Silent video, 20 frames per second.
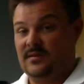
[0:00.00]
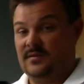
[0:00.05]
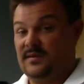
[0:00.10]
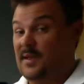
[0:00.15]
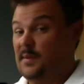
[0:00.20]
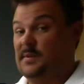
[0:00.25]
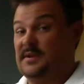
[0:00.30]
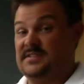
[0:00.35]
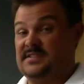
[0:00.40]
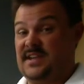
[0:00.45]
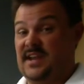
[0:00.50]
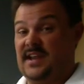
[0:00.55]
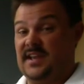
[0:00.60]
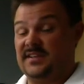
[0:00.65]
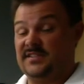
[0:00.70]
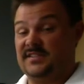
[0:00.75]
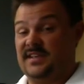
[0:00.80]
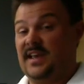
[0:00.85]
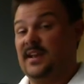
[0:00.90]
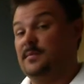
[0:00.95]
Now I'm going to
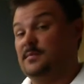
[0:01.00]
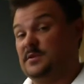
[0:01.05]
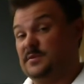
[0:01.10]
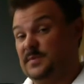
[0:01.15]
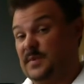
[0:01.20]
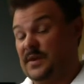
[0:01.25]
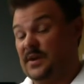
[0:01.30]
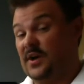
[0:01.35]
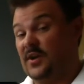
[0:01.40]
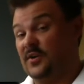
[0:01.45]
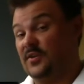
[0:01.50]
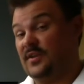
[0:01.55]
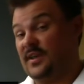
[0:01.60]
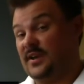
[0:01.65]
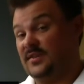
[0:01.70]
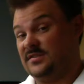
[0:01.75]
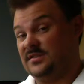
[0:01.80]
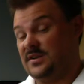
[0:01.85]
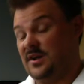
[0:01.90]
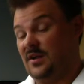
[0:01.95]
10x that. I'm going to spend
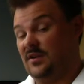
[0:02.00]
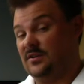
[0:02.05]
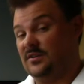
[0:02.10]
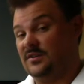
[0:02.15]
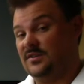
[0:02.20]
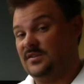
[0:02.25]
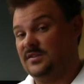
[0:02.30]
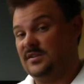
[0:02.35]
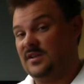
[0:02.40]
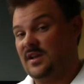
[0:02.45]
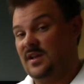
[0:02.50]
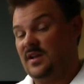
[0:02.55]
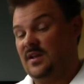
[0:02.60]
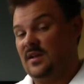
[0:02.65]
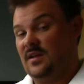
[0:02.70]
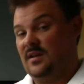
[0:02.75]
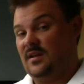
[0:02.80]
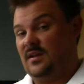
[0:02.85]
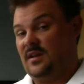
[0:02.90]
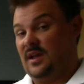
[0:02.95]
$100,000,
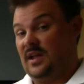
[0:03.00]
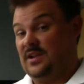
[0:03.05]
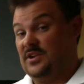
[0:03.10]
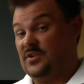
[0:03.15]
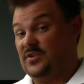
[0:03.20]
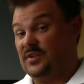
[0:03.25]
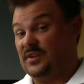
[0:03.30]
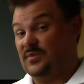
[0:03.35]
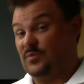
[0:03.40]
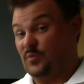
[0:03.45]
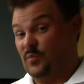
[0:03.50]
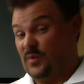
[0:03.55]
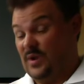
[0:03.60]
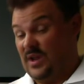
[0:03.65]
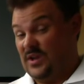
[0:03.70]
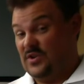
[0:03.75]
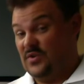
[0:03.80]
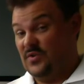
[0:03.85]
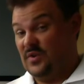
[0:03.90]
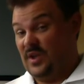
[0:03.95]

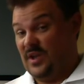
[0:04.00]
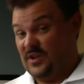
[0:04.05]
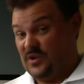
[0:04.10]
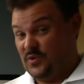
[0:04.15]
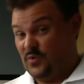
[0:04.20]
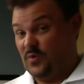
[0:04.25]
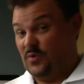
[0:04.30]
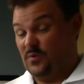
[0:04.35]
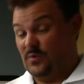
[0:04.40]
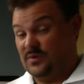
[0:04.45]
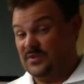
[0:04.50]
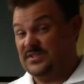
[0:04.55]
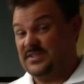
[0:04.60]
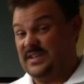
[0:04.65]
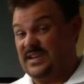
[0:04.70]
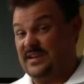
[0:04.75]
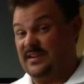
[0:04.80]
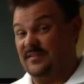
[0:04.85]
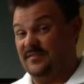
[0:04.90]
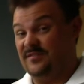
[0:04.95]
and you will
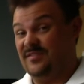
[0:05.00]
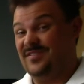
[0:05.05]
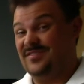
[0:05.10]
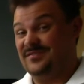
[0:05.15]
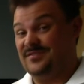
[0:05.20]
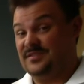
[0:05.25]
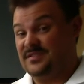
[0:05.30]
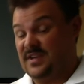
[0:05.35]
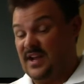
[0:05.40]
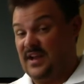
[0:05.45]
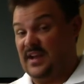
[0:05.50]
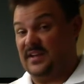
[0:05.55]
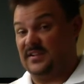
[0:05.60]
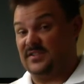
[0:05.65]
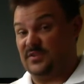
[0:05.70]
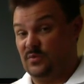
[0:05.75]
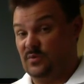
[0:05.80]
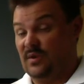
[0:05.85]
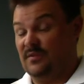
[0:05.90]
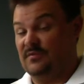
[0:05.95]
receive 10x
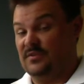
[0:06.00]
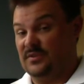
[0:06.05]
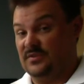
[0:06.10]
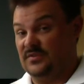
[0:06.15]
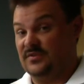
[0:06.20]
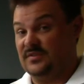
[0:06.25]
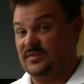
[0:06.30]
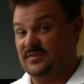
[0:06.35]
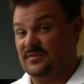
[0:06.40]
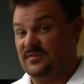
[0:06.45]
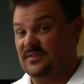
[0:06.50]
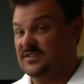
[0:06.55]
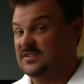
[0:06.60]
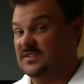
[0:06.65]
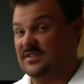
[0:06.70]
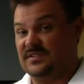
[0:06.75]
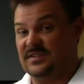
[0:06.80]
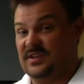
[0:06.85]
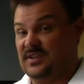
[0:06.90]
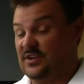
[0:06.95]
the revenues. This
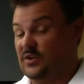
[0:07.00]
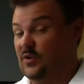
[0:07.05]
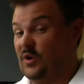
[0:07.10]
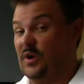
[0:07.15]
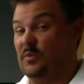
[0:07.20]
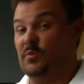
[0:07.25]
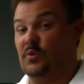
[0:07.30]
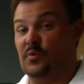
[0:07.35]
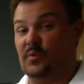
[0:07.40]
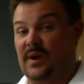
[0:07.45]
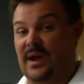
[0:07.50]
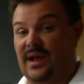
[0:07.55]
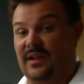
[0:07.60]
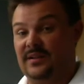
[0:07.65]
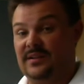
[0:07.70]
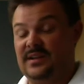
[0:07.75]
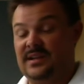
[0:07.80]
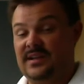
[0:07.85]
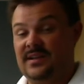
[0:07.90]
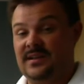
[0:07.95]
is an incredible
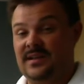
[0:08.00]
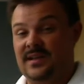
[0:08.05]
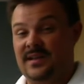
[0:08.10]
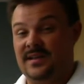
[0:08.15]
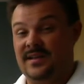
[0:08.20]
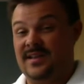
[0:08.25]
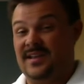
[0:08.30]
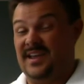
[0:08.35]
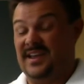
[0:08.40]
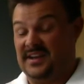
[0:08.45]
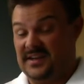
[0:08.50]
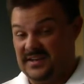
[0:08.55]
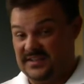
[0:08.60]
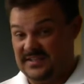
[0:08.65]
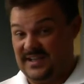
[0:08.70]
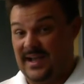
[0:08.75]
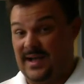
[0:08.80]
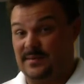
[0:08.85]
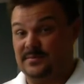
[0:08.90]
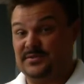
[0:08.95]
reality, and it
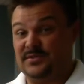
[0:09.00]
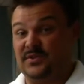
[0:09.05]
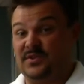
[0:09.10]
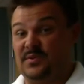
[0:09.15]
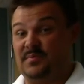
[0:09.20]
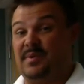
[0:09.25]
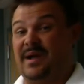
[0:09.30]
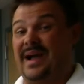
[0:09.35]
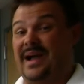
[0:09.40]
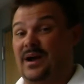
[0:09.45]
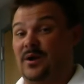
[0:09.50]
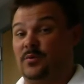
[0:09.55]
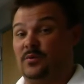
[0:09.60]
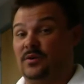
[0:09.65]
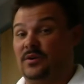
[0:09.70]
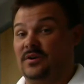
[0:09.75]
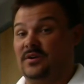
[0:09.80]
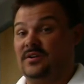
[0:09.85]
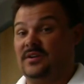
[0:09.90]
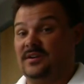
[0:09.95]
is absolutely the
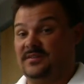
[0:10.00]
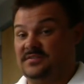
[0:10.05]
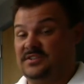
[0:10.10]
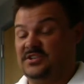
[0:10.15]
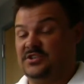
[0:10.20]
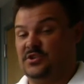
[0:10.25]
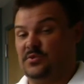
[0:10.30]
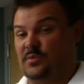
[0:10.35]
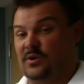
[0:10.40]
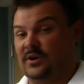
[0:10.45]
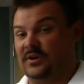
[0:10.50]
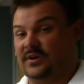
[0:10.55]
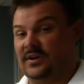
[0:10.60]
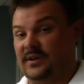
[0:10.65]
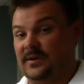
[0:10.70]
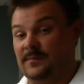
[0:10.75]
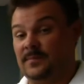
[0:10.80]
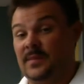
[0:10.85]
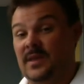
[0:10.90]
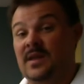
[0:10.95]
power of digital
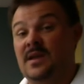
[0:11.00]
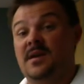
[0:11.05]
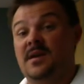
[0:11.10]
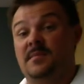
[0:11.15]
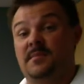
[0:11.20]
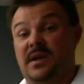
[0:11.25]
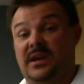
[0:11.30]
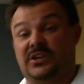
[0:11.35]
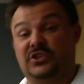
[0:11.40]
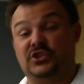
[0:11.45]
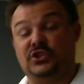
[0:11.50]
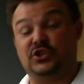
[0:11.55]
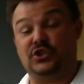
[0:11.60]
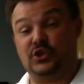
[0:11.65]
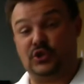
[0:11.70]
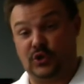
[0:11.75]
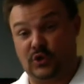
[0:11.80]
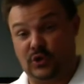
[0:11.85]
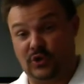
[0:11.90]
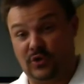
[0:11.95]
marketing. Make
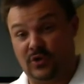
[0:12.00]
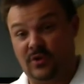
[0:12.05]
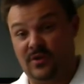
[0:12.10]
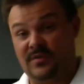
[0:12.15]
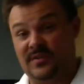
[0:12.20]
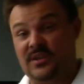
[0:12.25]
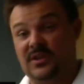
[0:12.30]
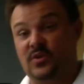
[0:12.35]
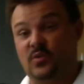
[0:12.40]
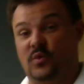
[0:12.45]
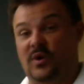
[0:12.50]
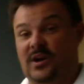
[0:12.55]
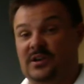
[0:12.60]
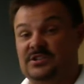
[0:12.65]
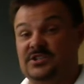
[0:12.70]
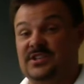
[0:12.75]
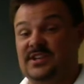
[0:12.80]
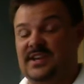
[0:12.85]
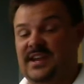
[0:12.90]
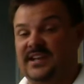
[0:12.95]
sure that you
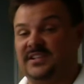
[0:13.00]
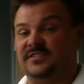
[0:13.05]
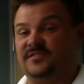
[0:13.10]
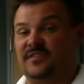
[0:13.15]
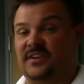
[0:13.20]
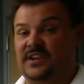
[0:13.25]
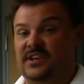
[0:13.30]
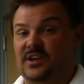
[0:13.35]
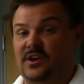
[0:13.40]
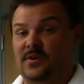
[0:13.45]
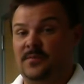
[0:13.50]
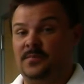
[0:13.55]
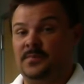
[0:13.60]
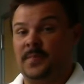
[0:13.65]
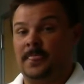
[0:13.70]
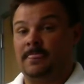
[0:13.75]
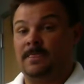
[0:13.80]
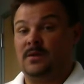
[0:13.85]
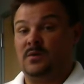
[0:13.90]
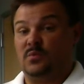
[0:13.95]
watch the next video
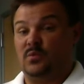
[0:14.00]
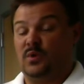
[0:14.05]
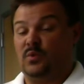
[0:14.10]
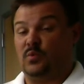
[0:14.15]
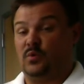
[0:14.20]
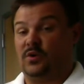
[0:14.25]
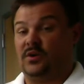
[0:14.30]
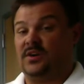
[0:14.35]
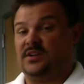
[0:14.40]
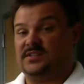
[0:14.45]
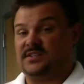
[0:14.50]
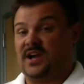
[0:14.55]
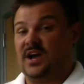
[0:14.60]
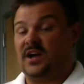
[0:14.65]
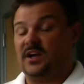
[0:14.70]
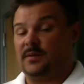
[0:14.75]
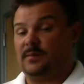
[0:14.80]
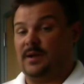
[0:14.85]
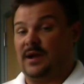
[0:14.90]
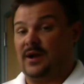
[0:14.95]
when we're going to
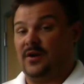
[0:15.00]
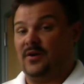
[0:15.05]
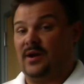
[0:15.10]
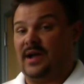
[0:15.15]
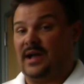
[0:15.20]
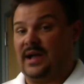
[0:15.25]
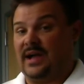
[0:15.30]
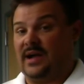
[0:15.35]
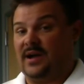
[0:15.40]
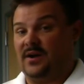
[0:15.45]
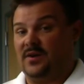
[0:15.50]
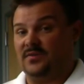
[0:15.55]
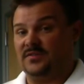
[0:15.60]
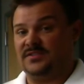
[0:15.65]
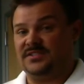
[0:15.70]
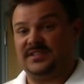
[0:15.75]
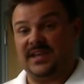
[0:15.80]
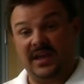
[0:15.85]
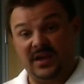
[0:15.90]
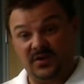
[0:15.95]
talk about how
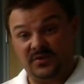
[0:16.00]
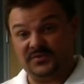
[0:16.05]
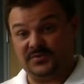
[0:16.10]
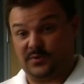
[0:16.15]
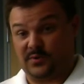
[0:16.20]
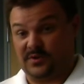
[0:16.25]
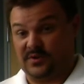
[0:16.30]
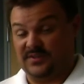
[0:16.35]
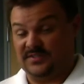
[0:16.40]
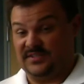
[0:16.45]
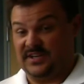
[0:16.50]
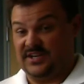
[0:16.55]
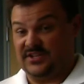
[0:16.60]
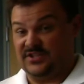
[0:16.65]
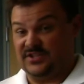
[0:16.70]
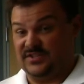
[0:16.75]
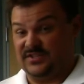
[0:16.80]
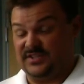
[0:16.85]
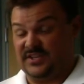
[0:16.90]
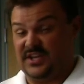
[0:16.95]
sales
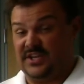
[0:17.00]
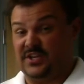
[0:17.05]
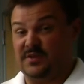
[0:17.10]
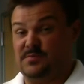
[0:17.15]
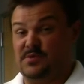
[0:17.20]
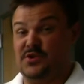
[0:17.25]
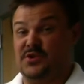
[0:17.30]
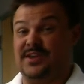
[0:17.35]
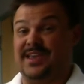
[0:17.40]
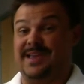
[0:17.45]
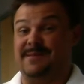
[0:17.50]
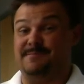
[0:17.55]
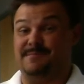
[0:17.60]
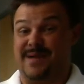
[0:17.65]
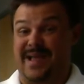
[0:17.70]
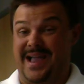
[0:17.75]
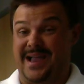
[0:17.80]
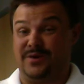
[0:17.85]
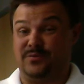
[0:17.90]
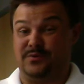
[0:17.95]
organizations can communicate
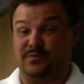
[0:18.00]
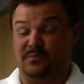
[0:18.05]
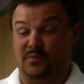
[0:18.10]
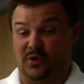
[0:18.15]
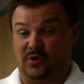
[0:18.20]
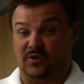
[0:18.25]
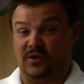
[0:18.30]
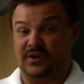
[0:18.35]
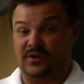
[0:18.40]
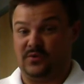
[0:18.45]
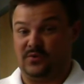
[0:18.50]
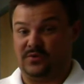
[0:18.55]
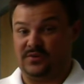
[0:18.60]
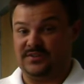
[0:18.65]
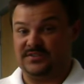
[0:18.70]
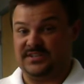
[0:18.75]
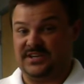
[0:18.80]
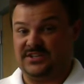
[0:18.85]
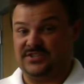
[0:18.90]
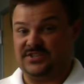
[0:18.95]
back with marketing
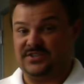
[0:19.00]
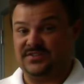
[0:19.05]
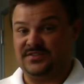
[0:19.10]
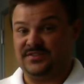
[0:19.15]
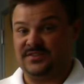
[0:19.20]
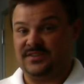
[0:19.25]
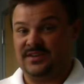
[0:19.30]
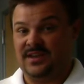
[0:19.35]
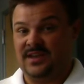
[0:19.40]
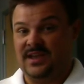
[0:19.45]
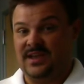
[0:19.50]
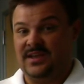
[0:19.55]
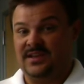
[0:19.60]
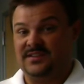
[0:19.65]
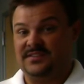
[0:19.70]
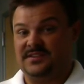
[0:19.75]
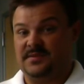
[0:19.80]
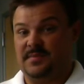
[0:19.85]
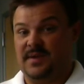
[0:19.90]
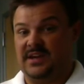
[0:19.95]
organizations
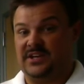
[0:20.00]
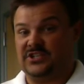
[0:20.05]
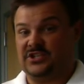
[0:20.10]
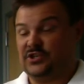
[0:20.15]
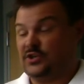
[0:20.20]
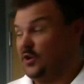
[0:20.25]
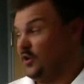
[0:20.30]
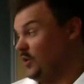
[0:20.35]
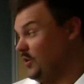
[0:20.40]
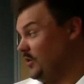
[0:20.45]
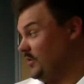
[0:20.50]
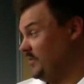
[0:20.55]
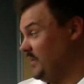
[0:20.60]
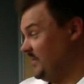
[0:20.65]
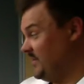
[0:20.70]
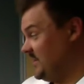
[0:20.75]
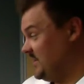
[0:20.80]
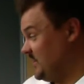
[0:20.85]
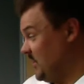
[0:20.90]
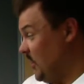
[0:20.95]
to make sure that
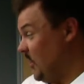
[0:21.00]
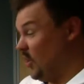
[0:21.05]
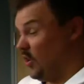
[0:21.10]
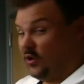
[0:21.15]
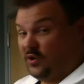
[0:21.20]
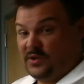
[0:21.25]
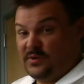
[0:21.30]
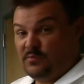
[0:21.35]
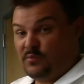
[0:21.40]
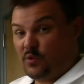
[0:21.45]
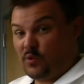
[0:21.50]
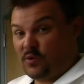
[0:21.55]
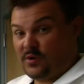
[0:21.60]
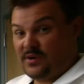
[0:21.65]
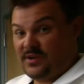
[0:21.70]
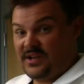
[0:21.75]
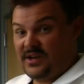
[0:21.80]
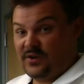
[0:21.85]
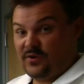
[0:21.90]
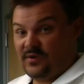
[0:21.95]
these
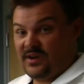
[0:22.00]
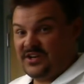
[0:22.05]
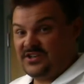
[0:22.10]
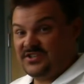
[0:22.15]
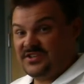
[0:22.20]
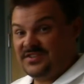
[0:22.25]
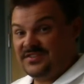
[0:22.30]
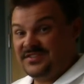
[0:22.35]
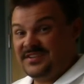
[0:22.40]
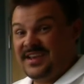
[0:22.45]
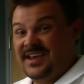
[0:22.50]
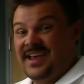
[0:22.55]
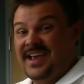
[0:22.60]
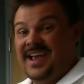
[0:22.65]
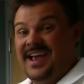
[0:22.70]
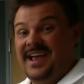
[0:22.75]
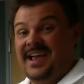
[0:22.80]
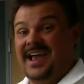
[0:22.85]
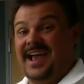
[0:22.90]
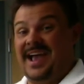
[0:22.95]
all-important iterations
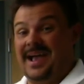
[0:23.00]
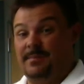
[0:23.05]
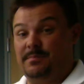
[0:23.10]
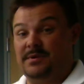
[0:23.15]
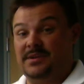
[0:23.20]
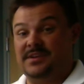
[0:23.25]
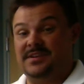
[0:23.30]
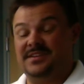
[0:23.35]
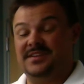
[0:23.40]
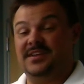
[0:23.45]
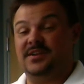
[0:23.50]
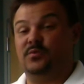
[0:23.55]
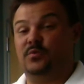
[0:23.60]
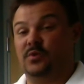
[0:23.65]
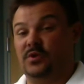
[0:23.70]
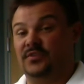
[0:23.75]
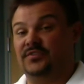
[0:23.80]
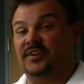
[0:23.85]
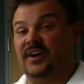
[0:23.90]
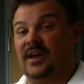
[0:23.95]
happen in
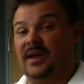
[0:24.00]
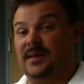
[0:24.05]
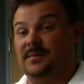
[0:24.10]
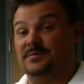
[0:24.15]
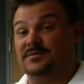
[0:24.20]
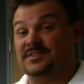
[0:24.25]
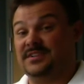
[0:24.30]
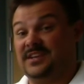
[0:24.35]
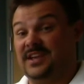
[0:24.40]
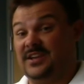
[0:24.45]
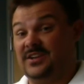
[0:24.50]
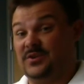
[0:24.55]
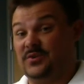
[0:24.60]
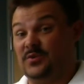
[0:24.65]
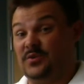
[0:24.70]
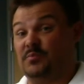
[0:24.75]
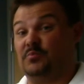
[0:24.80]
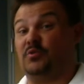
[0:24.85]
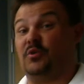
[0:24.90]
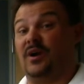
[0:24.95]
real time to get you
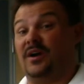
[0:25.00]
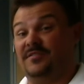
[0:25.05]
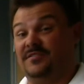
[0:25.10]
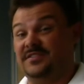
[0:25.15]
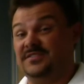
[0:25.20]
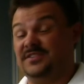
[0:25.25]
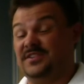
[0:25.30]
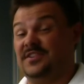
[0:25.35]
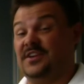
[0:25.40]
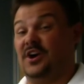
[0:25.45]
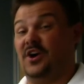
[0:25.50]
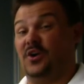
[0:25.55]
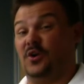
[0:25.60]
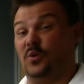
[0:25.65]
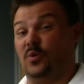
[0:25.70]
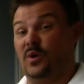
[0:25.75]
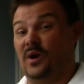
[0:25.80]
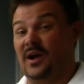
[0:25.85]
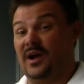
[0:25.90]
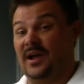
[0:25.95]
the profits and the
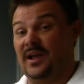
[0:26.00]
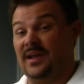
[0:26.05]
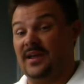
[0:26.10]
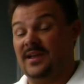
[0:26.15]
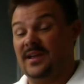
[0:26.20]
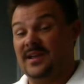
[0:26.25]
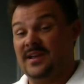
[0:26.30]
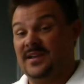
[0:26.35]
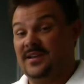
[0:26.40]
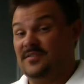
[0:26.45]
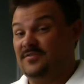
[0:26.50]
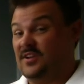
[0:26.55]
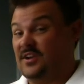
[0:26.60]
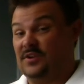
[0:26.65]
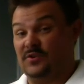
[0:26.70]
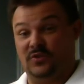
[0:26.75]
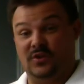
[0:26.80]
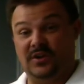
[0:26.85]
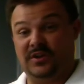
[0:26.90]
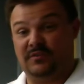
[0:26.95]
ROI that
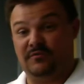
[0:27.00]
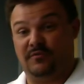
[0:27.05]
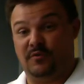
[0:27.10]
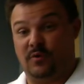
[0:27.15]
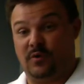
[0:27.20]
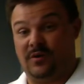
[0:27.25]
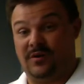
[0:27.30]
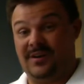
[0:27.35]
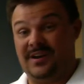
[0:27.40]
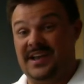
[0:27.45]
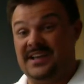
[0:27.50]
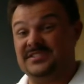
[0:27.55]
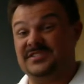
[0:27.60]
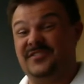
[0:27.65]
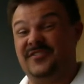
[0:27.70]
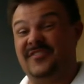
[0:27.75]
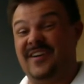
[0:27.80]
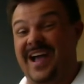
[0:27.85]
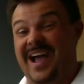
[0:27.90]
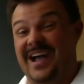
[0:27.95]
you're looking for as
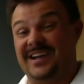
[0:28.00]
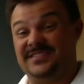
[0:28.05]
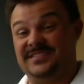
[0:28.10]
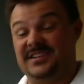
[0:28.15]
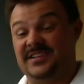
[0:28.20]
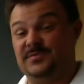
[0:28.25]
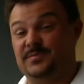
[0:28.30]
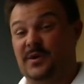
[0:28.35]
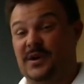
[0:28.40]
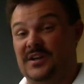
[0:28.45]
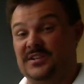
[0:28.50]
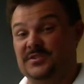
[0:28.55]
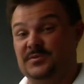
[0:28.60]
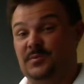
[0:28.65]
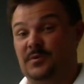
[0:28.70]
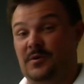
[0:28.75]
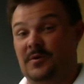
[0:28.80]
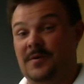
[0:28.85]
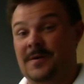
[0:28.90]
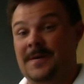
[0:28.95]
fast as
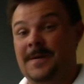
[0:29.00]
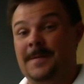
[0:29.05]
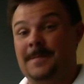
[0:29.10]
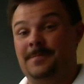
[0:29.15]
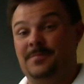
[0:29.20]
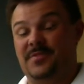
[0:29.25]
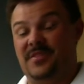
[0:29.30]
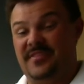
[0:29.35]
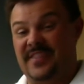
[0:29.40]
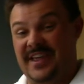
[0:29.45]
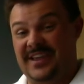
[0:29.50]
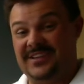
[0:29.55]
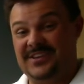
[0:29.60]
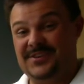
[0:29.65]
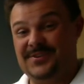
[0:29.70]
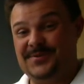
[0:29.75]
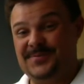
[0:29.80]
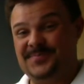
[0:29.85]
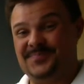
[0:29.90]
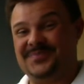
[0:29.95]
possible. Thank
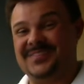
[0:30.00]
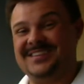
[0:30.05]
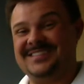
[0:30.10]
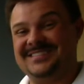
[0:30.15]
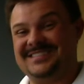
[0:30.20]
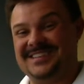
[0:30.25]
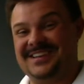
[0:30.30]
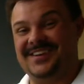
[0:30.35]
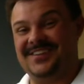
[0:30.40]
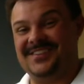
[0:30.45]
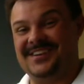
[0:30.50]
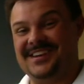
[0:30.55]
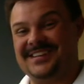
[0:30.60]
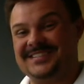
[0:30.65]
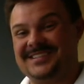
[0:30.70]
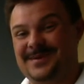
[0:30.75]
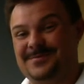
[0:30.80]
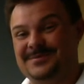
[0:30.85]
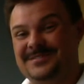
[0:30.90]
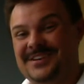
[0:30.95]
you. See you on the
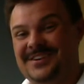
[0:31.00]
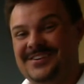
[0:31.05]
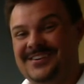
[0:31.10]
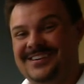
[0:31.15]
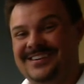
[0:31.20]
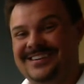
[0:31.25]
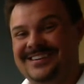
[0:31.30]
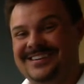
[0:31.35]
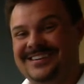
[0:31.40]
next episode.